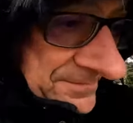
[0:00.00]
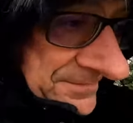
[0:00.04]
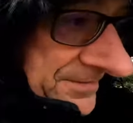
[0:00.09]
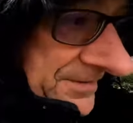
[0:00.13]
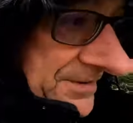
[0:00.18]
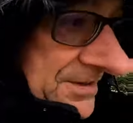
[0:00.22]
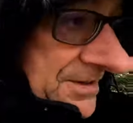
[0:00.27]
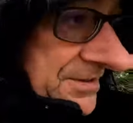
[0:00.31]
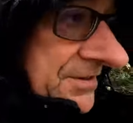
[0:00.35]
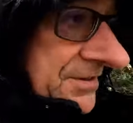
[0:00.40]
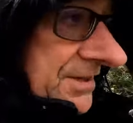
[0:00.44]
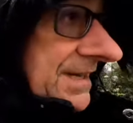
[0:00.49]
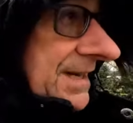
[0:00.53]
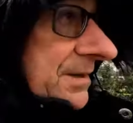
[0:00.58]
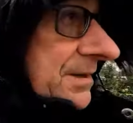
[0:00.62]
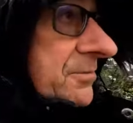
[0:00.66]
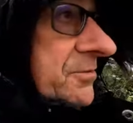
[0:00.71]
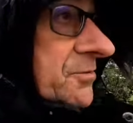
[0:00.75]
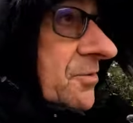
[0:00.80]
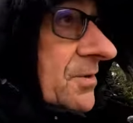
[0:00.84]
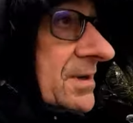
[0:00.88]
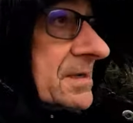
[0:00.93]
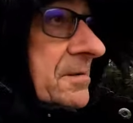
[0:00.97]
first thing, it
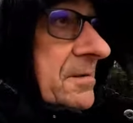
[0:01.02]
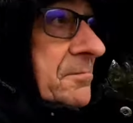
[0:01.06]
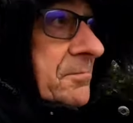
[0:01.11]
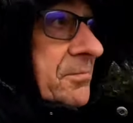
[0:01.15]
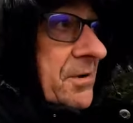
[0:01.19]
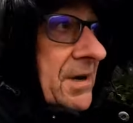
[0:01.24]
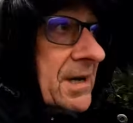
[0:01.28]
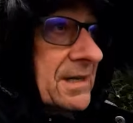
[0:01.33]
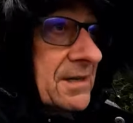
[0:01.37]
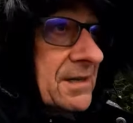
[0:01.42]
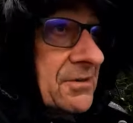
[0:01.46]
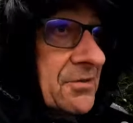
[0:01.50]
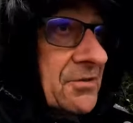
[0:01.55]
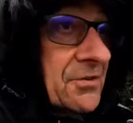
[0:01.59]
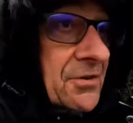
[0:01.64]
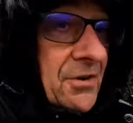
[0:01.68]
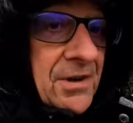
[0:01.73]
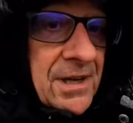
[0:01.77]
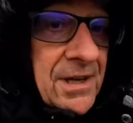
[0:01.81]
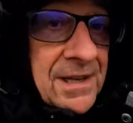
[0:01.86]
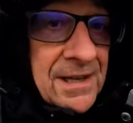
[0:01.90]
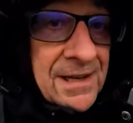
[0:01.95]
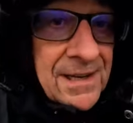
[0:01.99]
was quite bright and
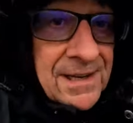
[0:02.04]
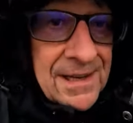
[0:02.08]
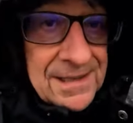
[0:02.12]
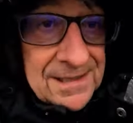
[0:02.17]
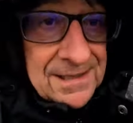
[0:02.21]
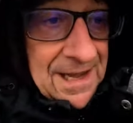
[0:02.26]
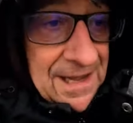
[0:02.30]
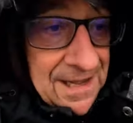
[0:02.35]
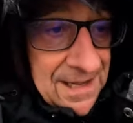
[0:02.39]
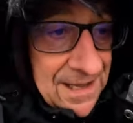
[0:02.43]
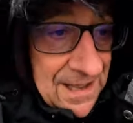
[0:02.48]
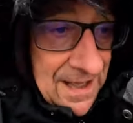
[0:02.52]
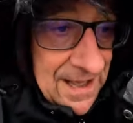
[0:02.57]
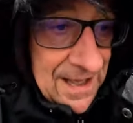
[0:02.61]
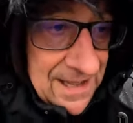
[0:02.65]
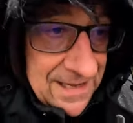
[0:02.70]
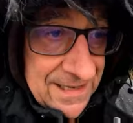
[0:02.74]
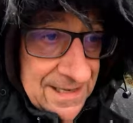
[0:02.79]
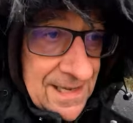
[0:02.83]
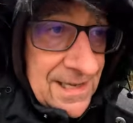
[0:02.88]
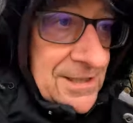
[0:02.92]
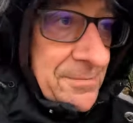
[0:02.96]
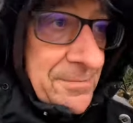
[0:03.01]
sunny, and I had
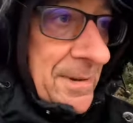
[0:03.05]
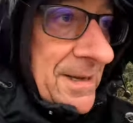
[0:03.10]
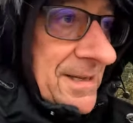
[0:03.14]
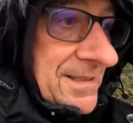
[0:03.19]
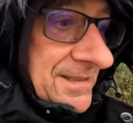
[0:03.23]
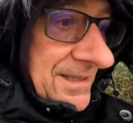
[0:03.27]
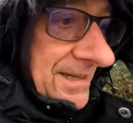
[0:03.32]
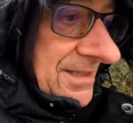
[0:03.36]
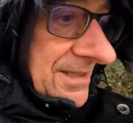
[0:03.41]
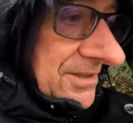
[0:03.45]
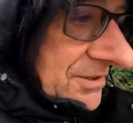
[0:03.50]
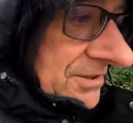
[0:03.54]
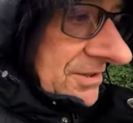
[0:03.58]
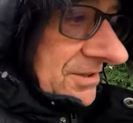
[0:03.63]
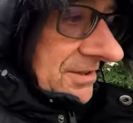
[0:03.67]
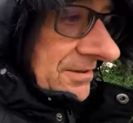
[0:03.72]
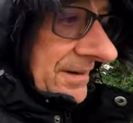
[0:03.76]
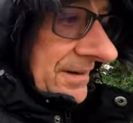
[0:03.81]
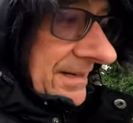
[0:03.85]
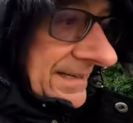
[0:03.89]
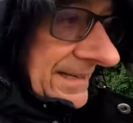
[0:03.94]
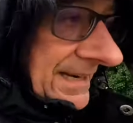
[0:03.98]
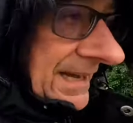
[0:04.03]
high
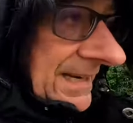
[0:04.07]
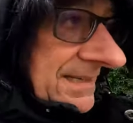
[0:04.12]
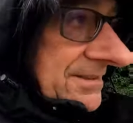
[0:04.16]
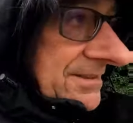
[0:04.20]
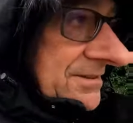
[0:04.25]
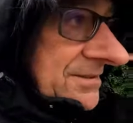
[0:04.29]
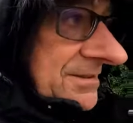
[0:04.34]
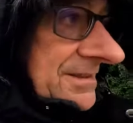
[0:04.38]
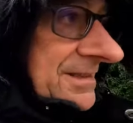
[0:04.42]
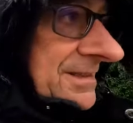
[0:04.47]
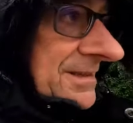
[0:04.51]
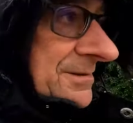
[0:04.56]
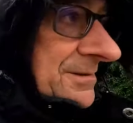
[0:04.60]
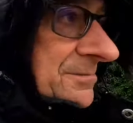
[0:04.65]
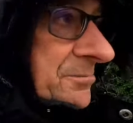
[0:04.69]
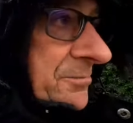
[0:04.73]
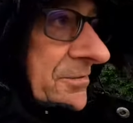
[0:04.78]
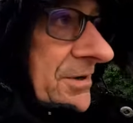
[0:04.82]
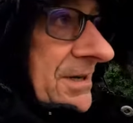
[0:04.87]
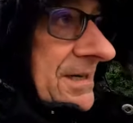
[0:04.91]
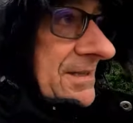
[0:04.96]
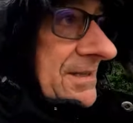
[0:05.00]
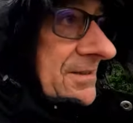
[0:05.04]
expectations of a nice,
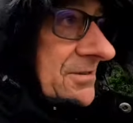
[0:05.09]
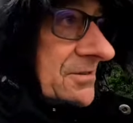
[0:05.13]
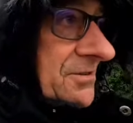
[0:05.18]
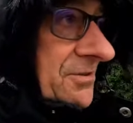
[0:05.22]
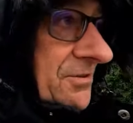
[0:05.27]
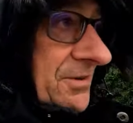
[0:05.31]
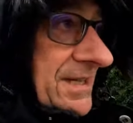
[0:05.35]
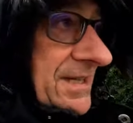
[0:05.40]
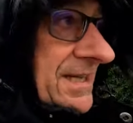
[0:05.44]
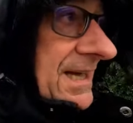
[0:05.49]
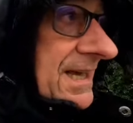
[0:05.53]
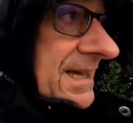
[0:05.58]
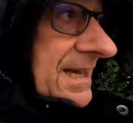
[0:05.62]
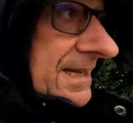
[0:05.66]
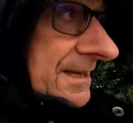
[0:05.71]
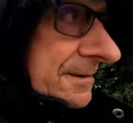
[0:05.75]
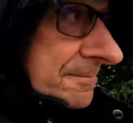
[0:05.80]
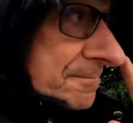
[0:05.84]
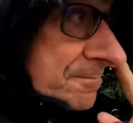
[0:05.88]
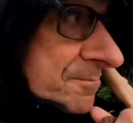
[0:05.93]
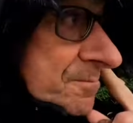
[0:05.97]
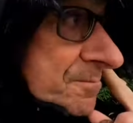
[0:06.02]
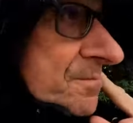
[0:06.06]
bright, sunny
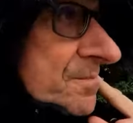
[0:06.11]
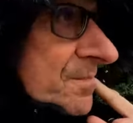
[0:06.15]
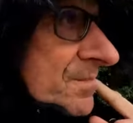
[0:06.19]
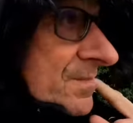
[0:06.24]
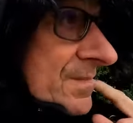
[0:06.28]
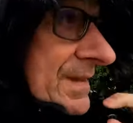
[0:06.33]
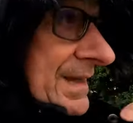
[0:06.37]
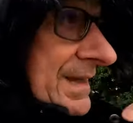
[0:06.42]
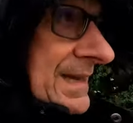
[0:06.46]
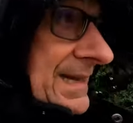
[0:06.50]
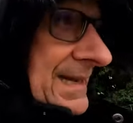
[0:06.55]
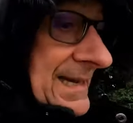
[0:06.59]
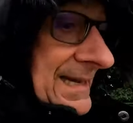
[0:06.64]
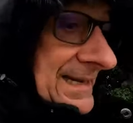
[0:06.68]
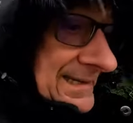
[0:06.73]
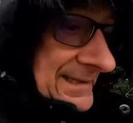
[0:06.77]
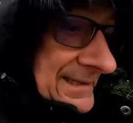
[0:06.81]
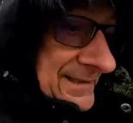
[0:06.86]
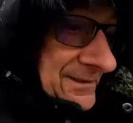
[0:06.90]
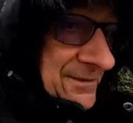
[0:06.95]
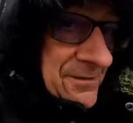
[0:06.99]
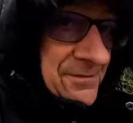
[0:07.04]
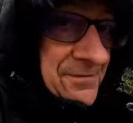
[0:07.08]
day.
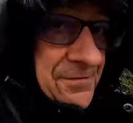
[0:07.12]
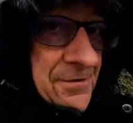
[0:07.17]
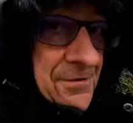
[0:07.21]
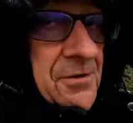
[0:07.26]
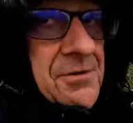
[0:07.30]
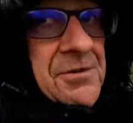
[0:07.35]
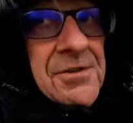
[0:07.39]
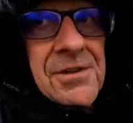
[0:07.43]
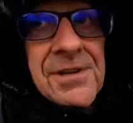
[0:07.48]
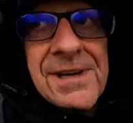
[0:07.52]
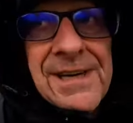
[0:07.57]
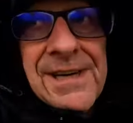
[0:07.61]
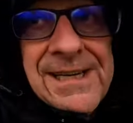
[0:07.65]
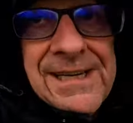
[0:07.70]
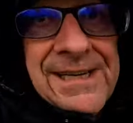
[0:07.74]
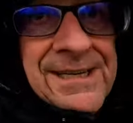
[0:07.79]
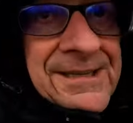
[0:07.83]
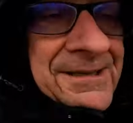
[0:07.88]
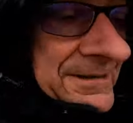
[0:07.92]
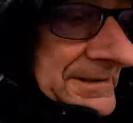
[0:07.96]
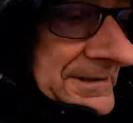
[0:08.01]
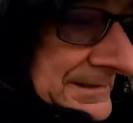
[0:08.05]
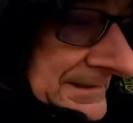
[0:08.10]
And
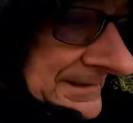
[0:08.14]
unfortunately,